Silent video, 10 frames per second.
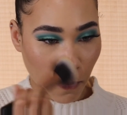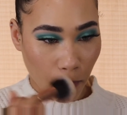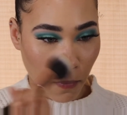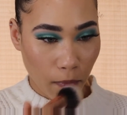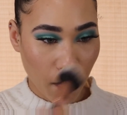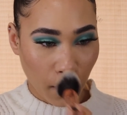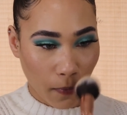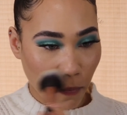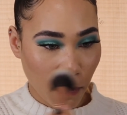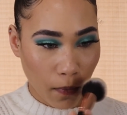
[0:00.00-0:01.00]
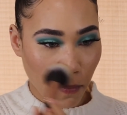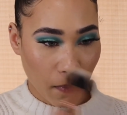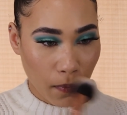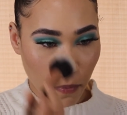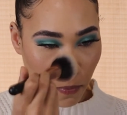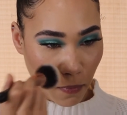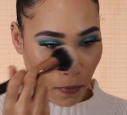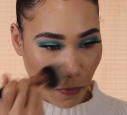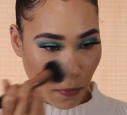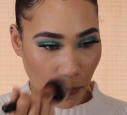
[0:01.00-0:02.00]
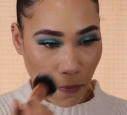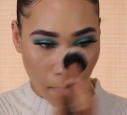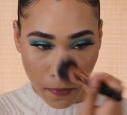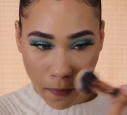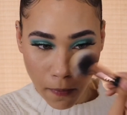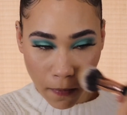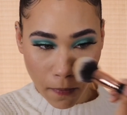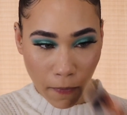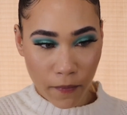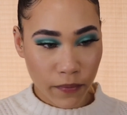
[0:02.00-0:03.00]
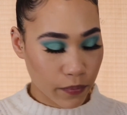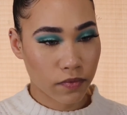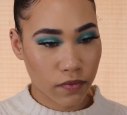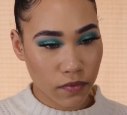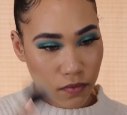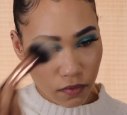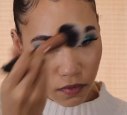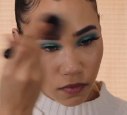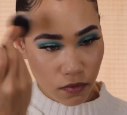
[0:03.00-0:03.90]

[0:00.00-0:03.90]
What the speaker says: it's not next to me right now, but that's what I'm using to set my face.